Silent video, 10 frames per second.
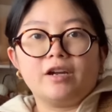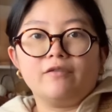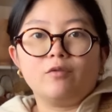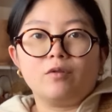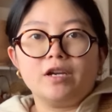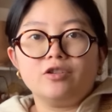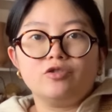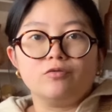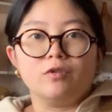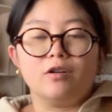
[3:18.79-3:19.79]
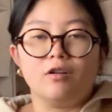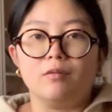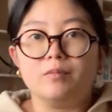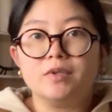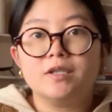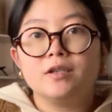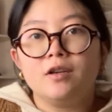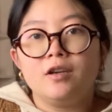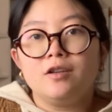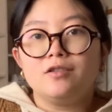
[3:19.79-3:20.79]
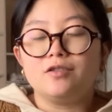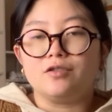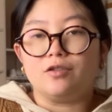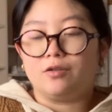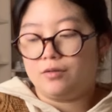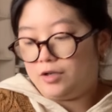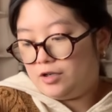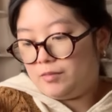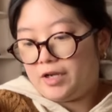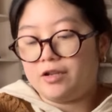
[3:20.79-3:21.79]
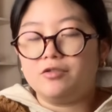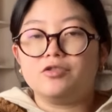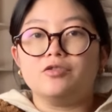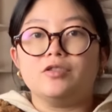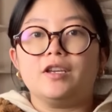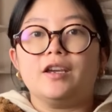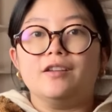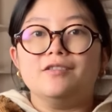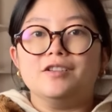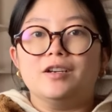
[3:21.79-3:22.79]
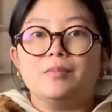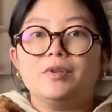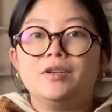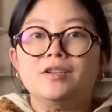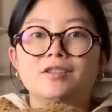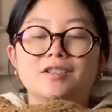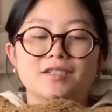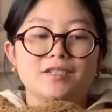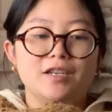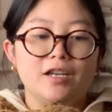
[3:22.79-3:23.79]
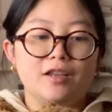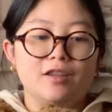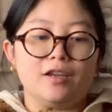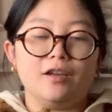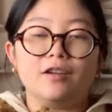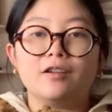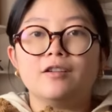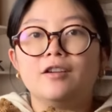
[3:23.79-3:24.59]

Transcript: I have quite short arms, so I usually end up just knitting like